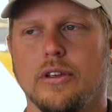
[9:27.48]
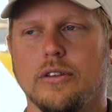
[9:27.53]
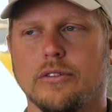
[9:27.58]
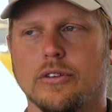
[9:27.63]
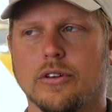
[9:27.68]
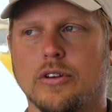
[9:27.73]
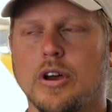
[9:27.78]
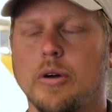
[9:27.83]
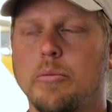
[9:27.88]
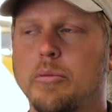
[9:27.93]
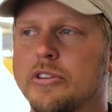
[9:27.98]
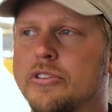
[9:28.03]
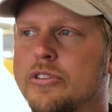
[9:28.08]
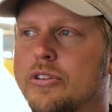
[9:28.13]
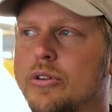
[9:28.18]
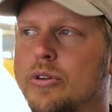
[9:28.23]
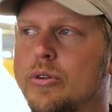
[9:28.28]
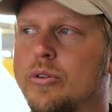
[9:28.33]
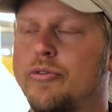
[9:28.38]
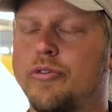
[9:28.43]
So coming
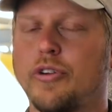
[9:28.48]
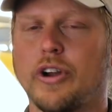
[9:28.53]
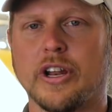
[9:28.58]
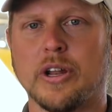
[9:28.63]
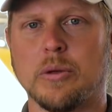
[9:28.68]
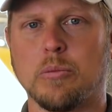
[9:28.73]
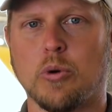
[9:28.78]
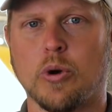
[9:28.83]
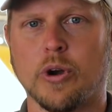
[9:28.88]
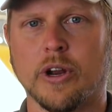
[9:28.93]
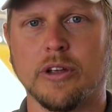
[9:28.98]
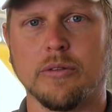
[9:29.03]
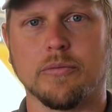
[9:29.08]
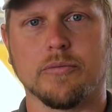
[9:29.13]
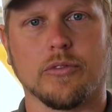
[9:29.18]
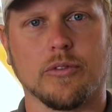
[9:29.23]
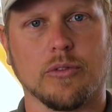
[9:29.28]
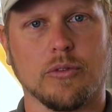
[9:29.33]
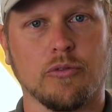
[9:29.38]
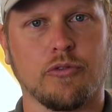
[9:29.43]
to Friday morning,
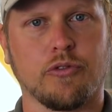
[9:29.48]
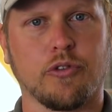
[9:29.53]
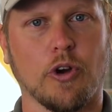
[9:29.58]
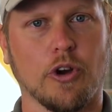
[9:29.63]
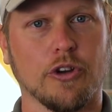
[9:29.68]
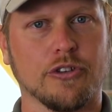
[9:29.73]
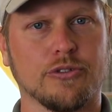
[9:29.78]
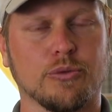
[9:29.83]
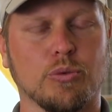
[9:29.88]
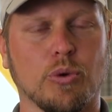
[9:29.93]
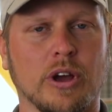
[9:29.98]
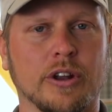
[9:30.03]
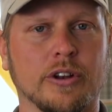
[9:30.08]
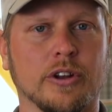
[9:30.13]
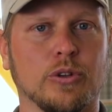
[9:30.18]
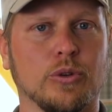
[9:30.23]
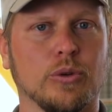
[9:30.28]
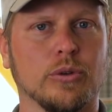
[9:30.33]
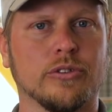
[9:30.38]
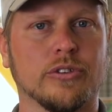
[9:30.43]
first run
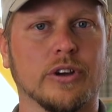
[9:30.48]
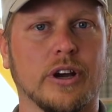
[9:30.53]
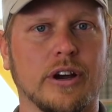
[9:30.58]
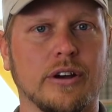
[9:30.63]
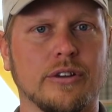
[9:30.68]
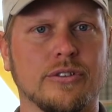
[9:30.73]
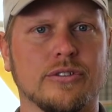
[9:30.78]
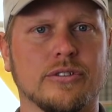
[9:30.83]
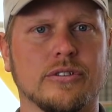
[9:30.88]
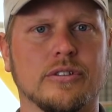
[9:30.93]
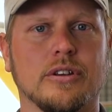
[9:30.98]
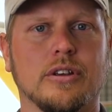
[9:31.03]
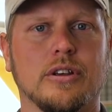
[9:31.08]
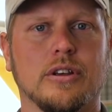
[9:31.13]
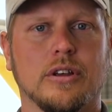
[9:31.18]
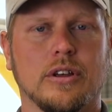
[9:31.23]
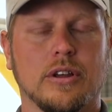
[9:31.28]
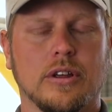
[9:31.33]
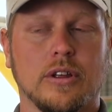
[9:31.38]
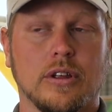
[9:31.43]
on new tires,
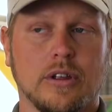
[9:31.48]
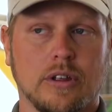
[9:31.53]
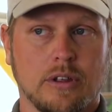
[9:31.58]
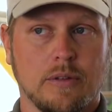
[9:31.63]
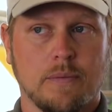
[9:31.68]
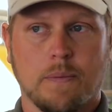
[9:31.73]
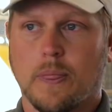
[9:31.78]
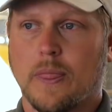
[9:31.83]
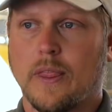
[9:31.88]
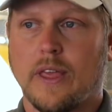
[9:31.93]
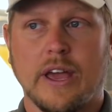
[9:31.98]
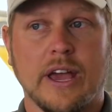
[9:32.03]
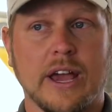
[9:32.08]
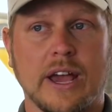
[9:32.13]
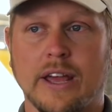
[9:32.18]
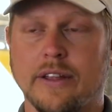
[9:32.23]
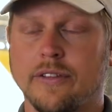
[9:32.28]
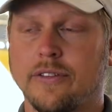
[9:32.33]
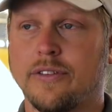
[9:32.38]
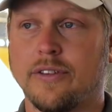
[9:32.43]

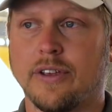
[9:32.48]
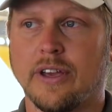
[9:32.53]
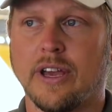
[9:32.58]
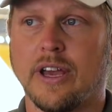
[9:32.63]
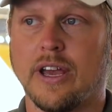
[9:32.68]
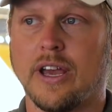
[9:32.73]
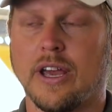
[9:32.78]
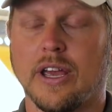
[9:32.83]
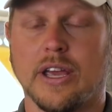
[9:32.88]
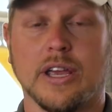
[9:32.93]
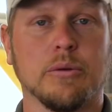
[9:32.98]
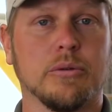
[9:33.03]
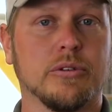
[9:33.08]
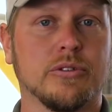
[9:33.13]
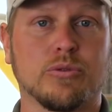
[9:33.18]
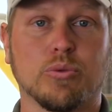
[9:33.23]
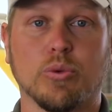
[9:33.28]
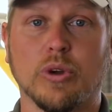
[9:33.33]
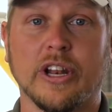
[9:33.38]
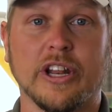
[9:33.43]
and uh, it
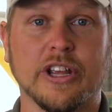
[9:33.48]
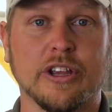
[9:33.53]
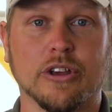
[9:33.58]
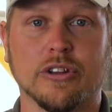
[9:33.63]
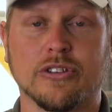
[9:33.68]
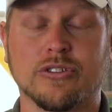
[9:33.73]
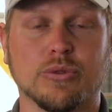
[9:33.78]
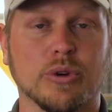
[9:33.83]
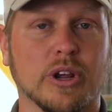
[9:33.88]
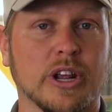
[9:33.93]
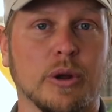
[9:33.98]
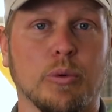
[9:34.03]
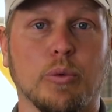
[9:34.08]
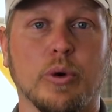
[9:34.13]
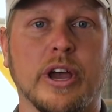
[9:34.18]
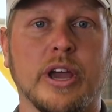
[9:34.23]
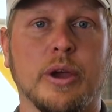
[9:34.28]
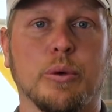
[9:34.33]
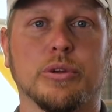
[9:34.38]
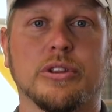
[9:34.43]
was really good straight
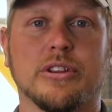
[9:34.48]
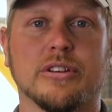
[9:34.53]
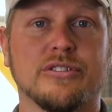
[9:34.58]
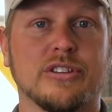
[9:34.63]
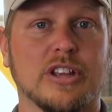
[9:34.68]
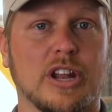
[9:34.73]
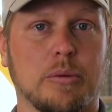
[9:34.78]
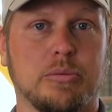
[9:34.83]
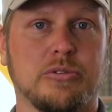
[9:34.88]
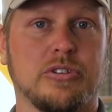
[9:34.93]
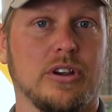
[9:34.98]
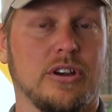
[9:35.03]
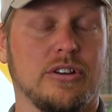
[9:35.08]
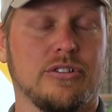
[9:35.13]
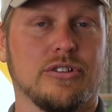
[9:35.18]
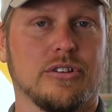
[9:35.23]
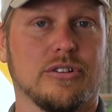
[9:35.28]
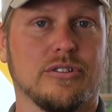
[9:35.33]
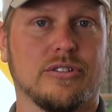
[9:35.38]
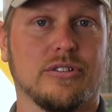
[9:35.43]
away with the setup
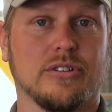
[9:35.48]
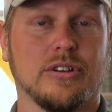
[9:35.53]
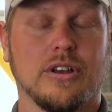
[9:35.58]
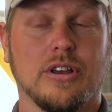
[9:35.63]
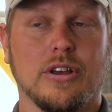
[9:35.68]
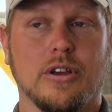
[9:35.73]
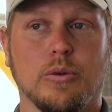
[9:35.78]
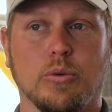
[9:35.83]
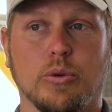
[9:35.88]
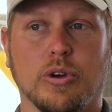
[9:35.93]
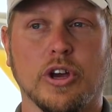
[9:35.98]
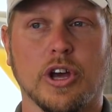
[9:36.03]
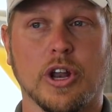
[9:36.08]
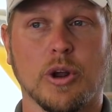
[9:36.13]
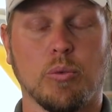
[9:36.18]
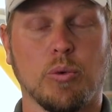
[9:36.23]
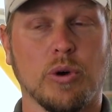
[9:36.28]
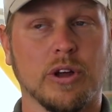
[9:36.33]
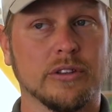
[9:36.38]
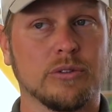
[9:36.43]
changes. We got
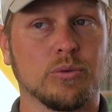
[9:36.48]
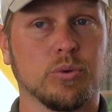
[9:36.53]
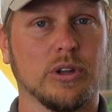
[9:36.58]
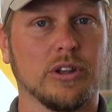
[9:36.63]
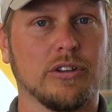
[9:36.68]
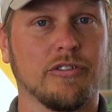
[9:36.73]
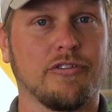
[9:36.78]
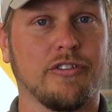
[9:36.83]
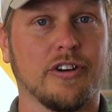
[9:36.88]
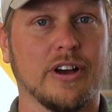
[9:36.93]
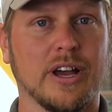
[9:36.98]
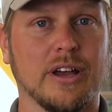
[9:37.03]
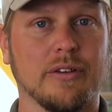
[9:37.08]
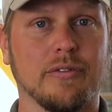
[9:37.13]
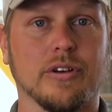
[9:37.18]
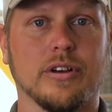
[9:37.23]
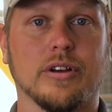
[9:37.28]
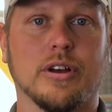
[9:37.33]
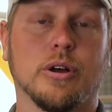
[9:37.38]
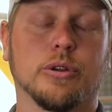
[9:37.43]
a one
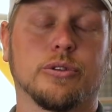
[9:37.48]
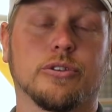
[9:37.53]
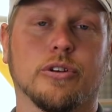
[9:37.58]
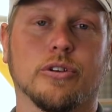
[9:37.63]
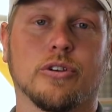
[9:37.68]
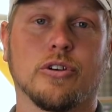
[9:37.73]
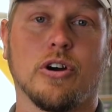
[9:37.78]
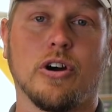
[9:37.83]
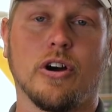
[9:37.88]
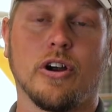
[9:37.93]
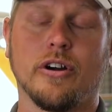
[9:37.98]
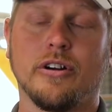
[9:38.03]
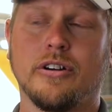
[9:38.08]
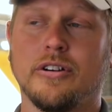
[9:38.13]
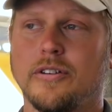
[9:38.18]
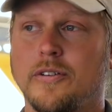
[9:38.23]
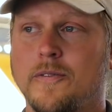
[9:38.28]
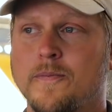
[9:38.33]
twenty-five out of the car,